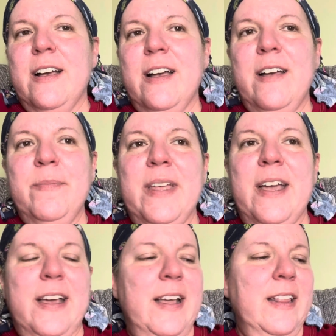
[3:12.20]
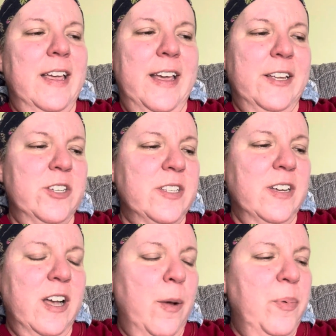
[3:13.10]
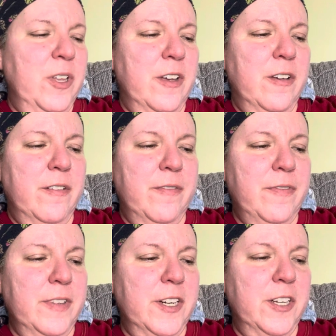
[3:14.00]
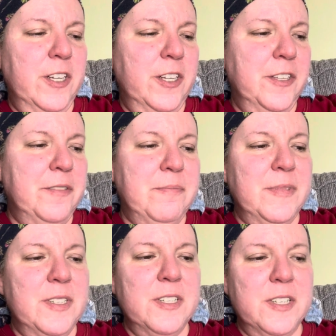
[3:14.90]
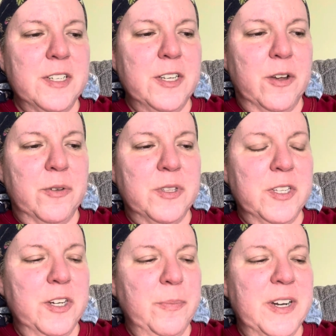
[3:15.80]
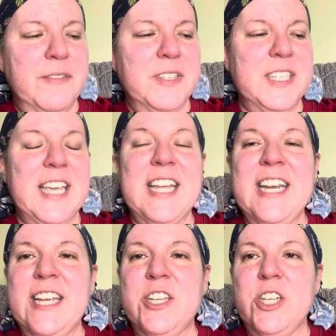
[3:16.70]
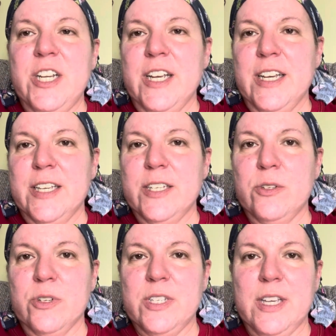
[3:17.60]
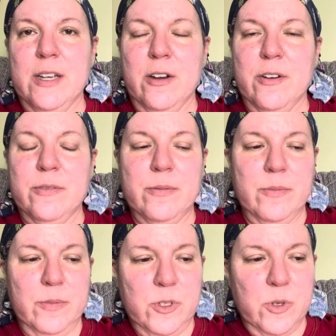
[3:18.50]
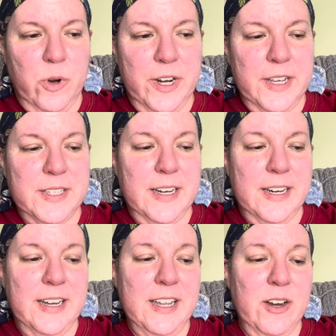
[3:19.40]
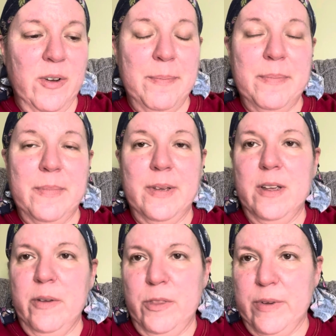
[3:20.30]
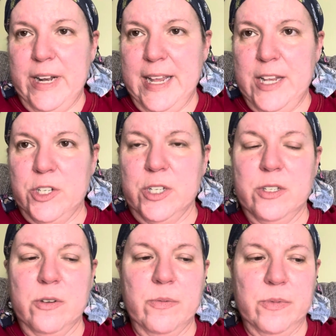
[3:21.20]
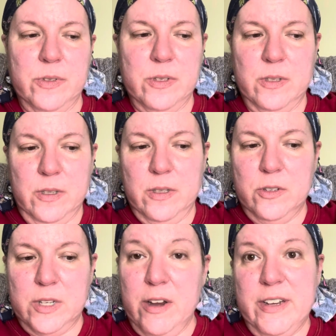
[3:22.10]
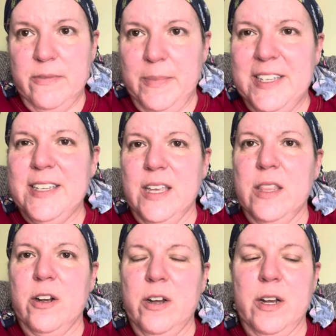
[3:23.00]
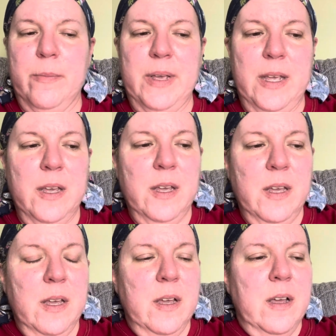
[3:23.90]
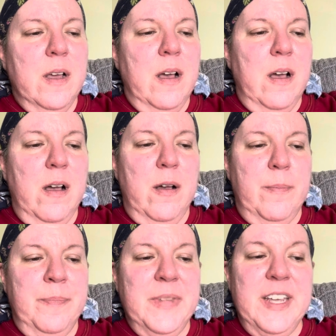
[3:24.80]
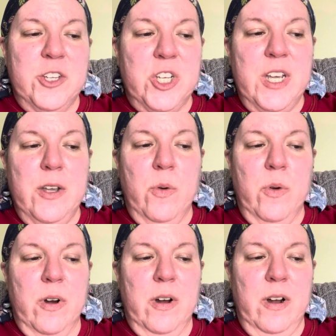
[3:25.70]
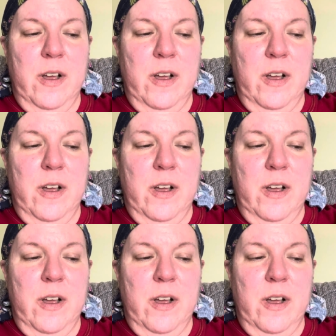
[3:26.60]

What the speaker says: I'm at like just a couple of little bit of skin itchiness or soreness, and I'm going through radiation, so there's areas of my skin that are going to be itchy or